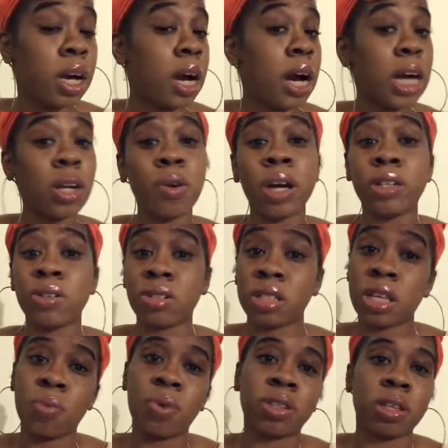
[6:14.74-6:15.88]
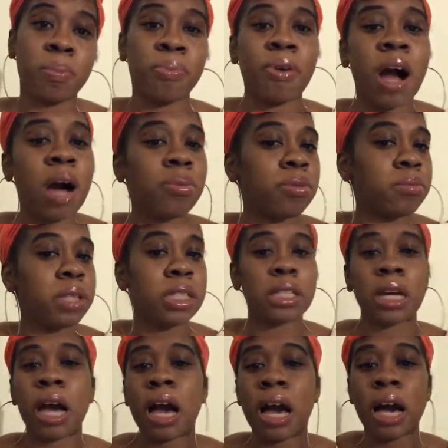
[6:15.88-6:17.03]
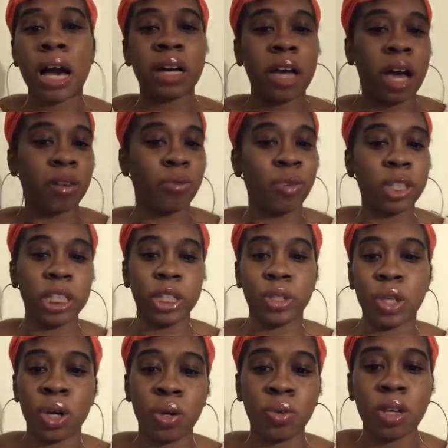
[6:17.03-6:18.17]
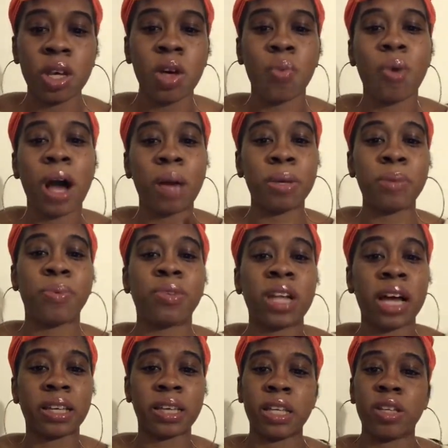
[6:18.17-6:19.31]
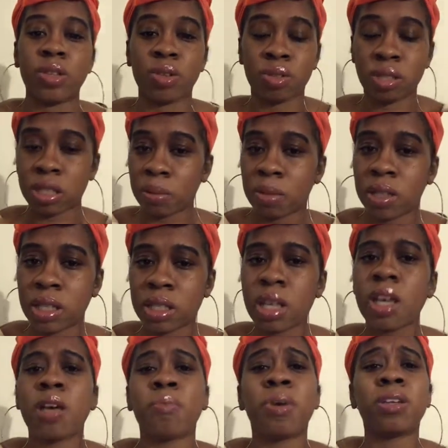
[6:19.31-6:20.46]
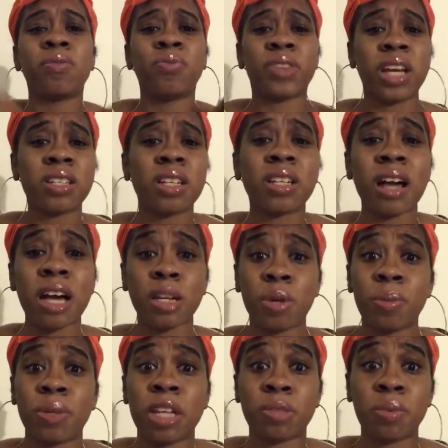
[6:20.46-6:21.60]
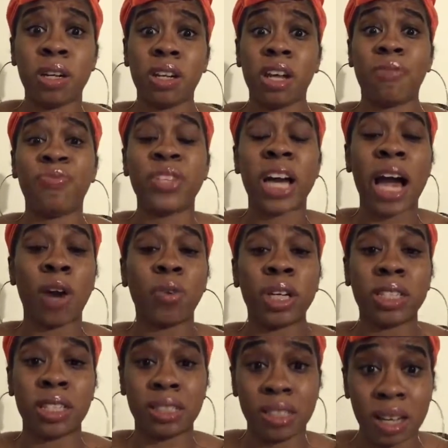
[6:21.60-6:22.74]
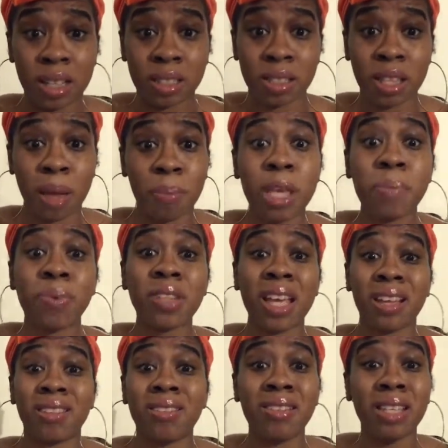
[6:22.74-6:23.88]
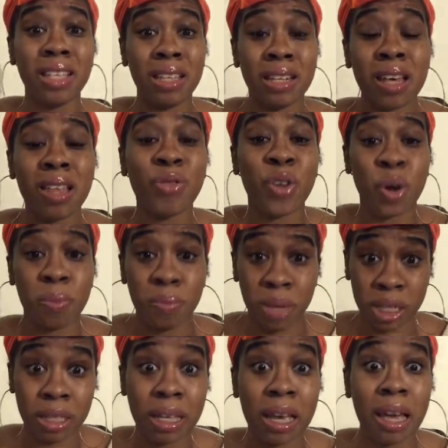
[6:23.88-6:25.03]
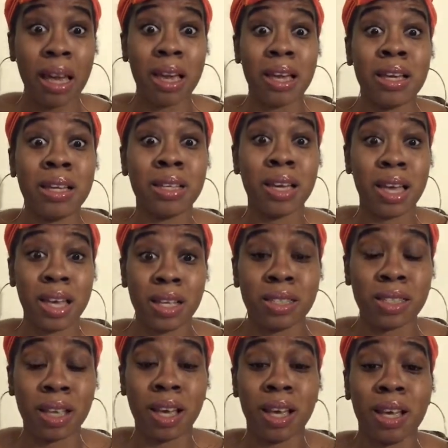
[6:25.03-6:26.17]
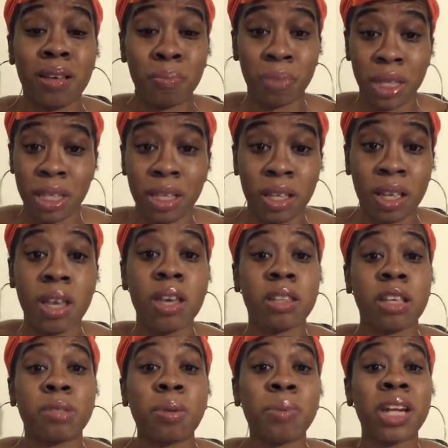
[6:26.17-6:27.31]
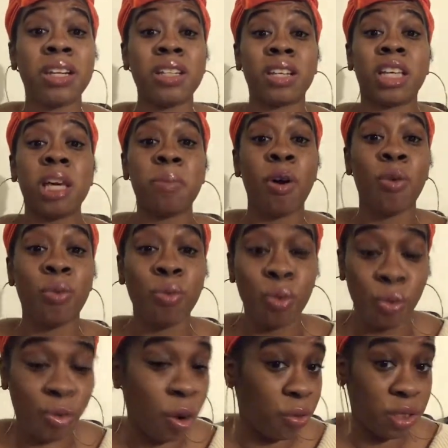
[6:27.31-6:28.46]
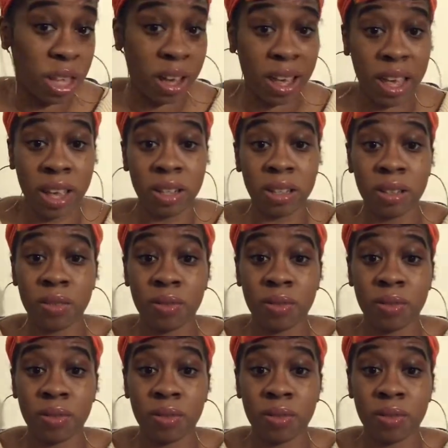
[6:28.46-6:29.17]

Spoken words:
I don't understand what the problem is. Like, I really don't. Why people not getting their stimulus? But there's a lot of people that's been left out in the dust. That people that need their money ASAP. There's people that need to keep a roof over their head.